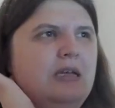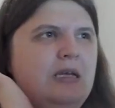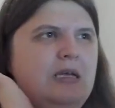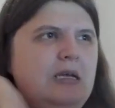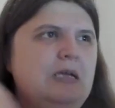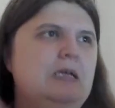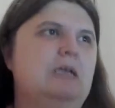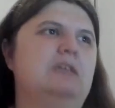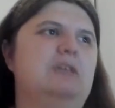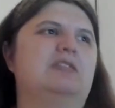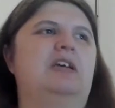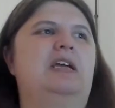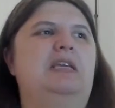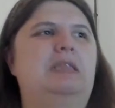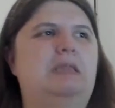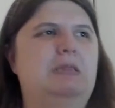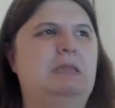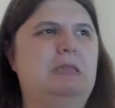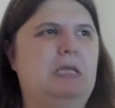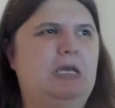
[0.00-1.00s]
because
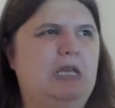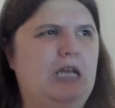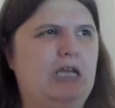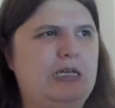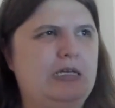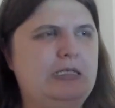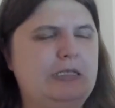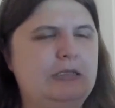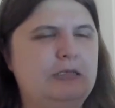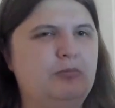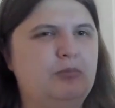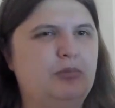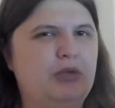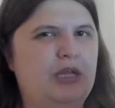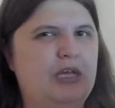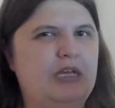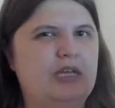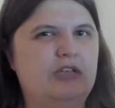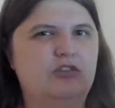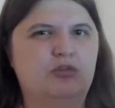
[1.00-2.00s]
I think I did
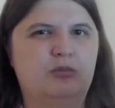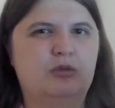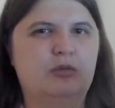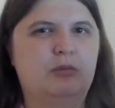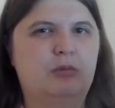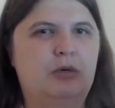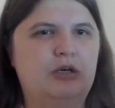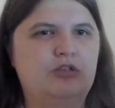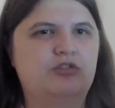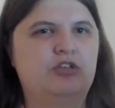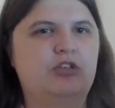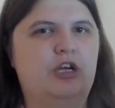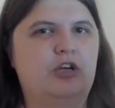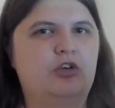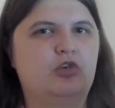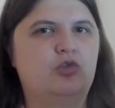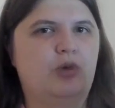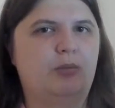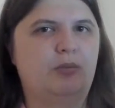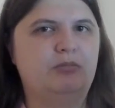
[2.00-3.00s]
play it and some of the parts got
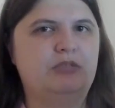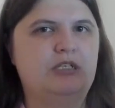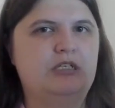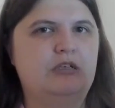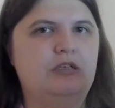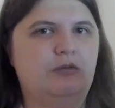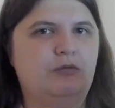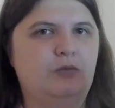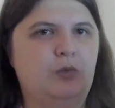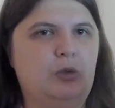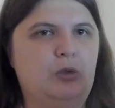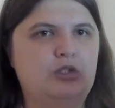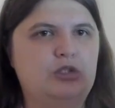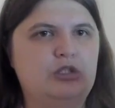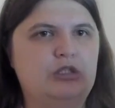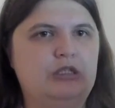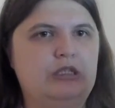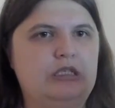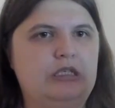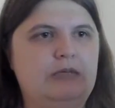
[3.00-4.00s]
corrupted,
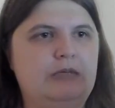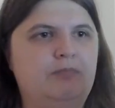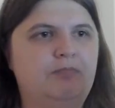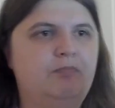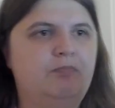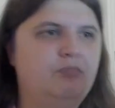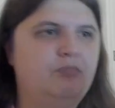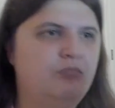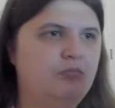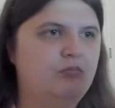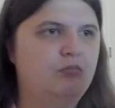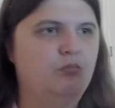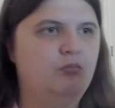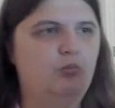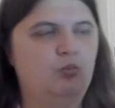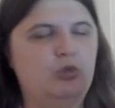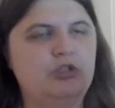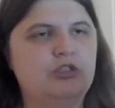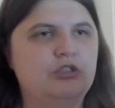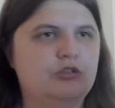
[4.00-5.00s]
unfortunately,
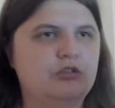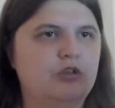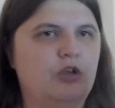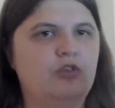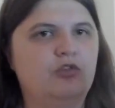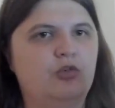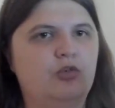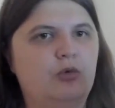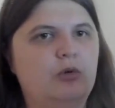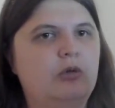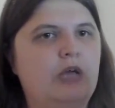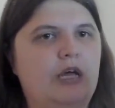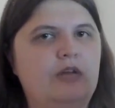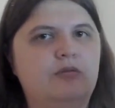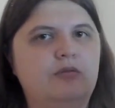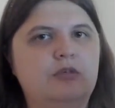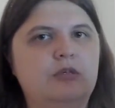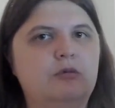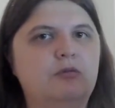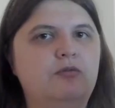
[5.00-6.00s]
which is also kind
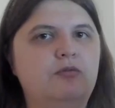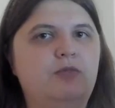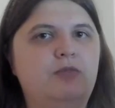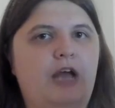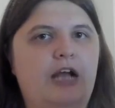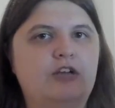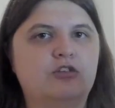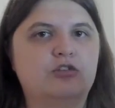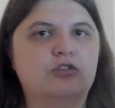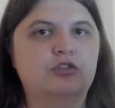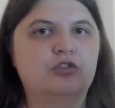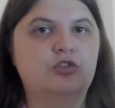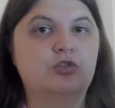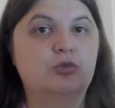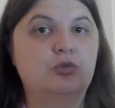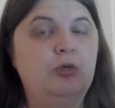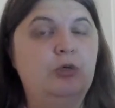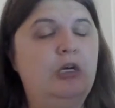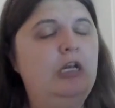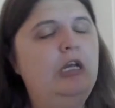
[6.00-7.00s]
of a factor as
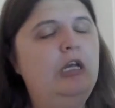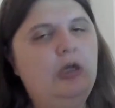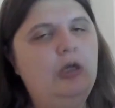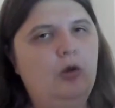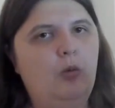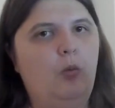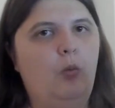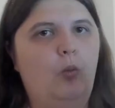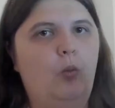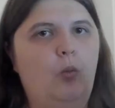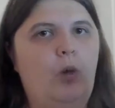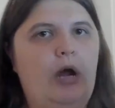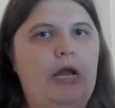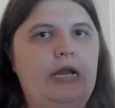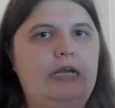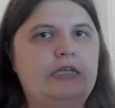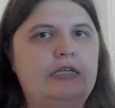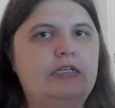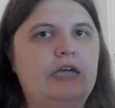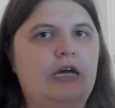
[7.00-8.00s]
to
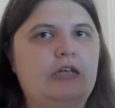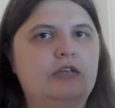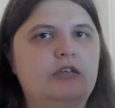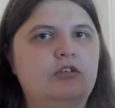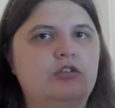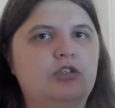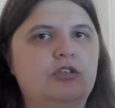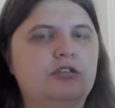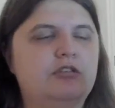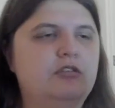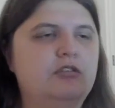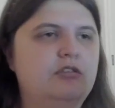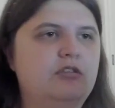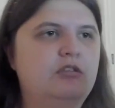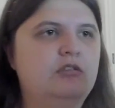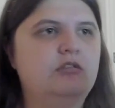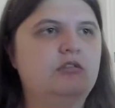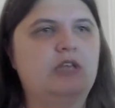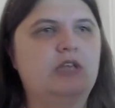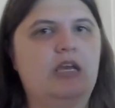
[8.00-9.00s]
why I kind of just
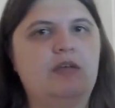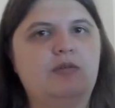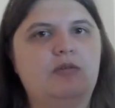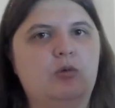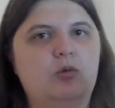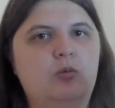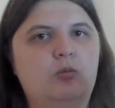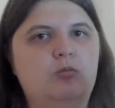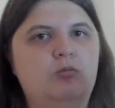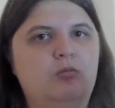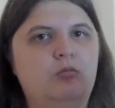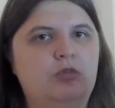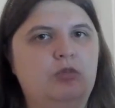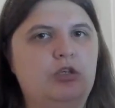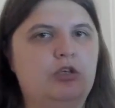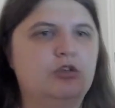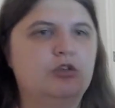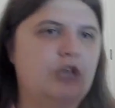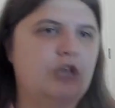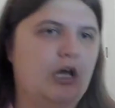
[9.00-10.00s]
gave it,
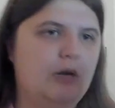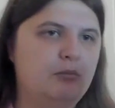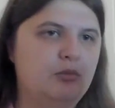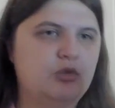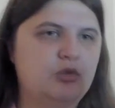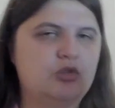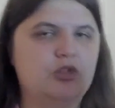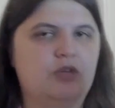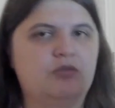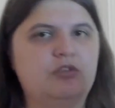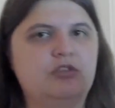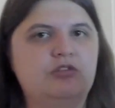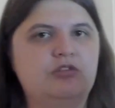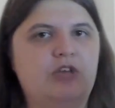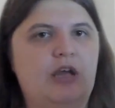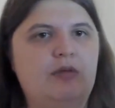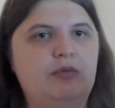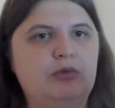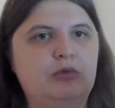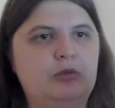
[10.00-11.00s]
just kind of pushed it off to the
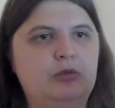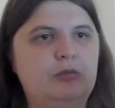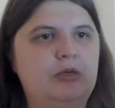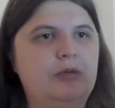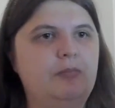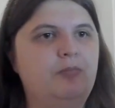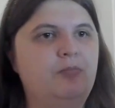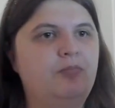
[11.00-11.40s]
side for a little bit.